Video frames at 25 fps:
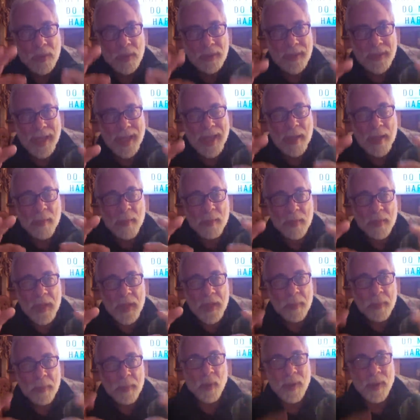let
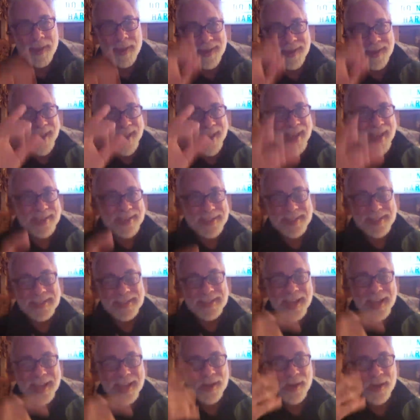people guess
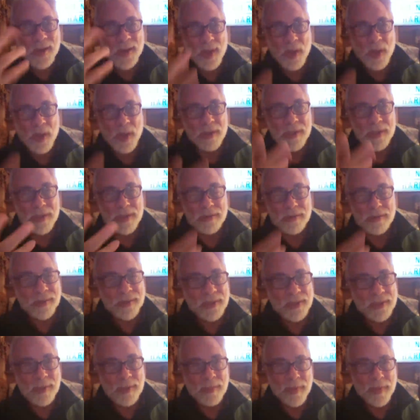that you're going through
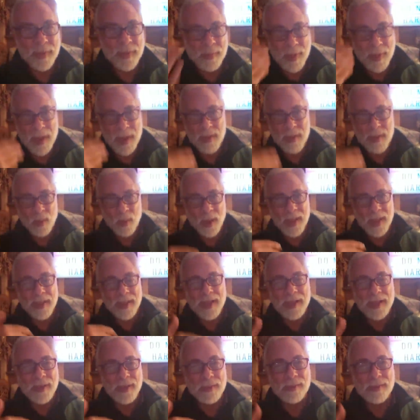something by the way
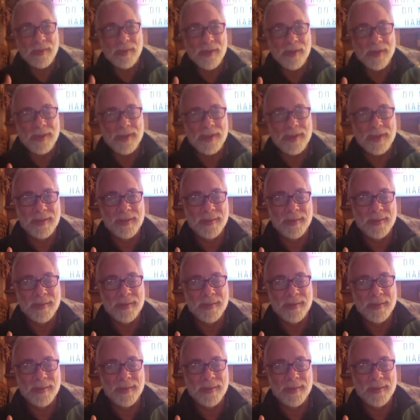that you look.